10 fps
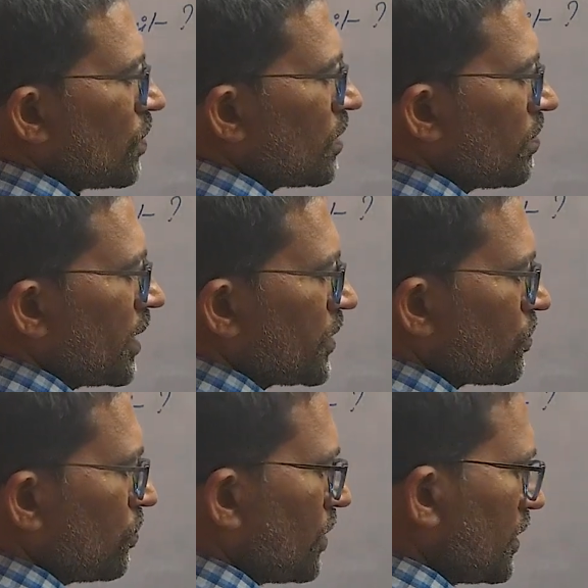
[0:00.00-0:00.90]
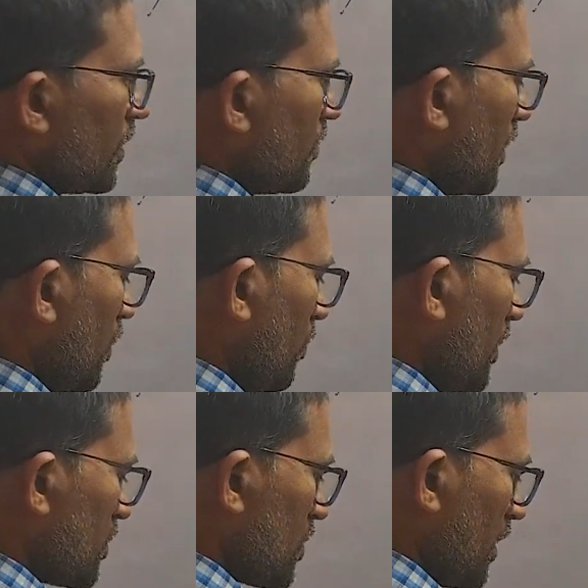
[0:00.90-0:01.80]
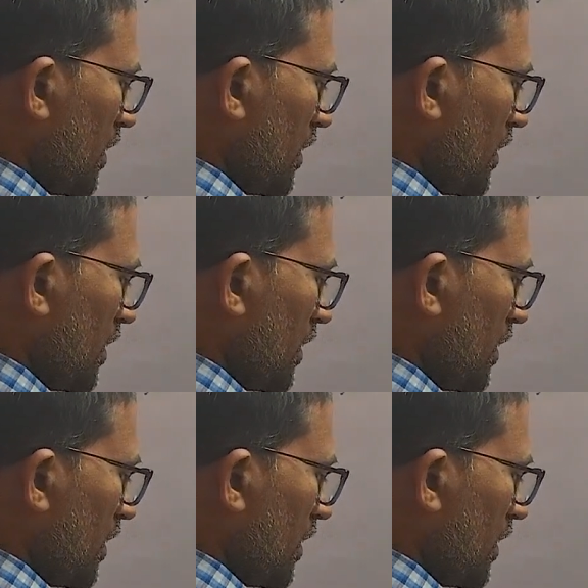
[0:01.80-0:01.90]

1 by 2. Nothing but how much?